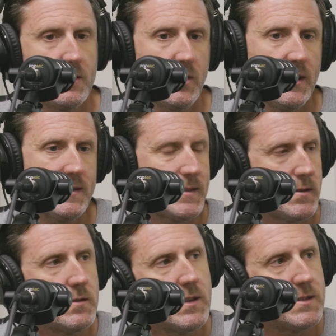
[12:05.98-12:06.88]
And so kids
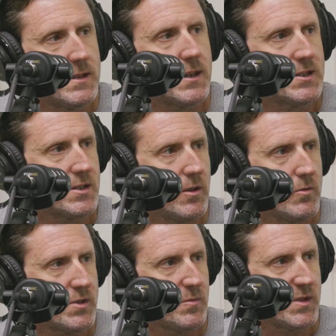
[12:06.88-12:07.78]
think it's
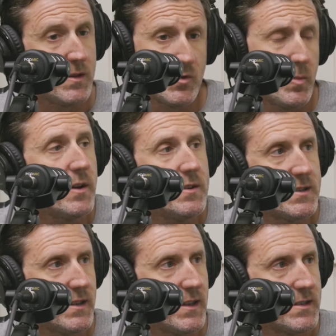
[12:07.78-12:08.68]
slow sometimes, or
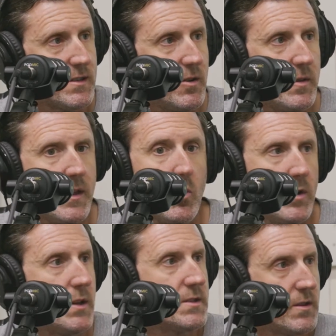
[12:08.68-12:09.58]
parents think it's slow, and they
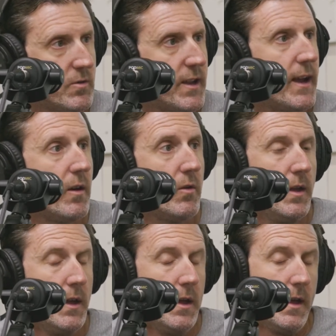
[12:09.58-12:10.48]
want you to slow down.
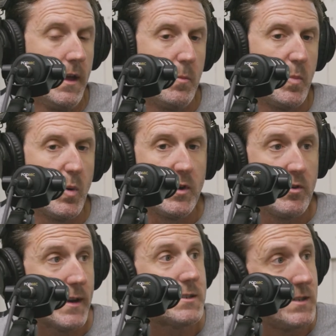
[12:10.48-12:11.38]
But when
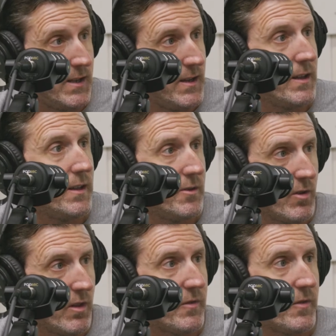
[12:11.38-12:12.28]
you're actually in it and
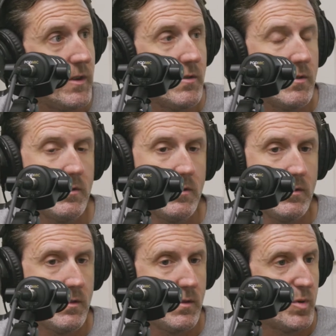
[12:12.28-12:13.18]
you're on the field,
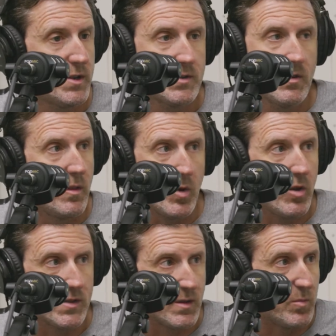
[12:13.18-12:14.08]
pressure on the
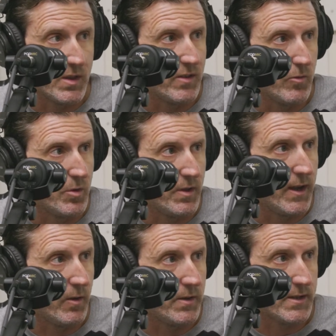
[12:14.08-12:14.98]
ball is unbelievable
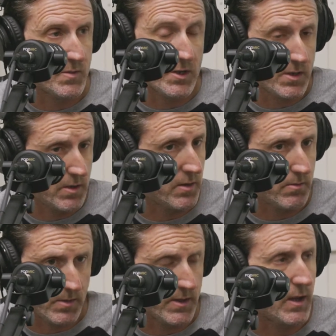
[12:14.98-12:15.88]
now, and especially
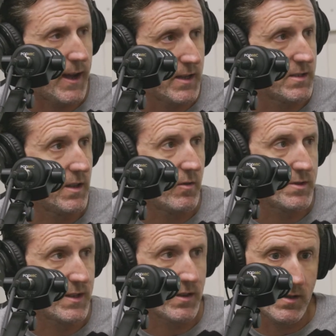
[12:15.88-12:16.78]
at the highest
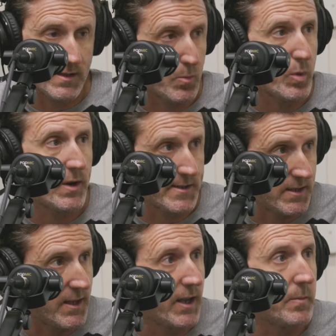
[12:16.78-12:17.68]
levels. Like it's a
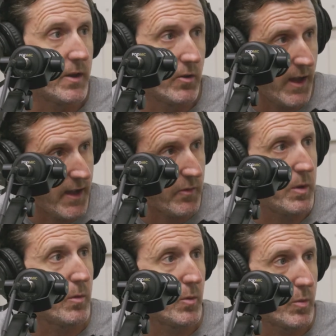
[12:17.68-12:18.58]
pressing game now. You have to
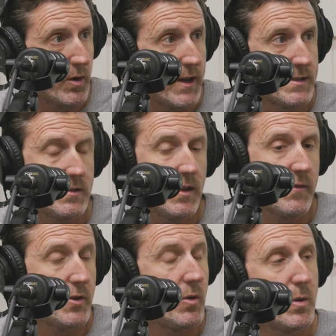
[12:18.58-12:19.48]
be able to press, and you
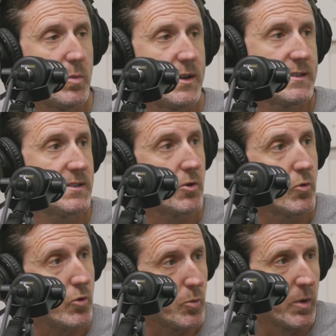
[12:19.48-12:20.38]
have to know how to press as a
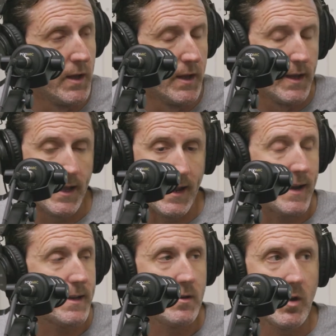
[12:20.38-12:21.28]
group. And
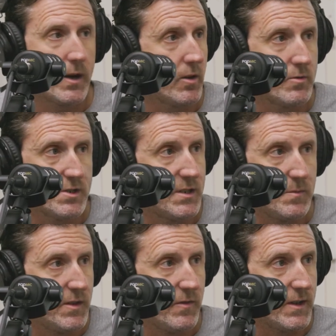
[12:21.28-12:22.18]
I didn't know how to coach team
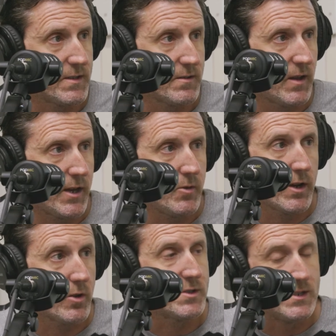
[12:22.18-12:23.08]
defense. I knew how
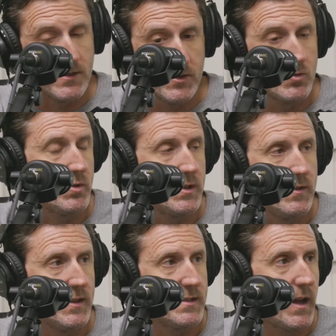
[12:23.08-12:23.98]
to coach individual
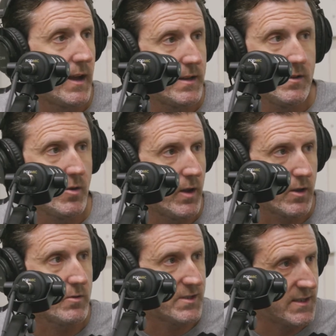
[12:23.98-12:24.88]
defense. I didn't know how to
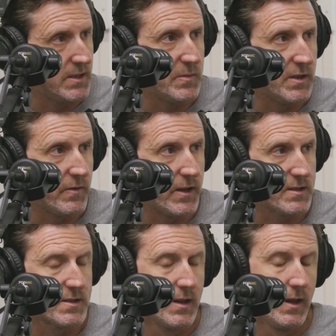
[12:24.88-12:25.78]
coach team
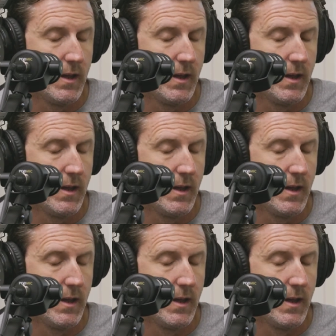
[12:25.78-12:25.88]
defense.